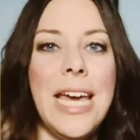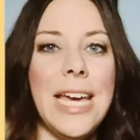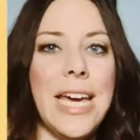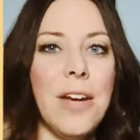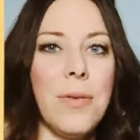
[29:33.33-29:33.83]

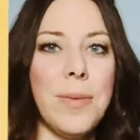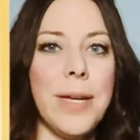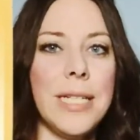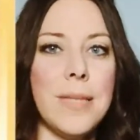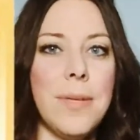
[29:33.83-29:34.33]
It kind of
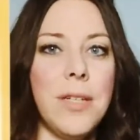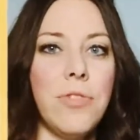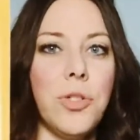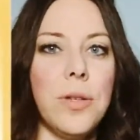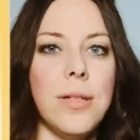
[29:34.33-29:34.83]
reminds me of
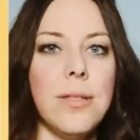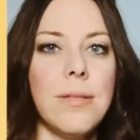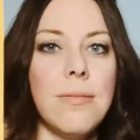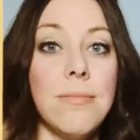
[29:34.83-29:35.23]
Judith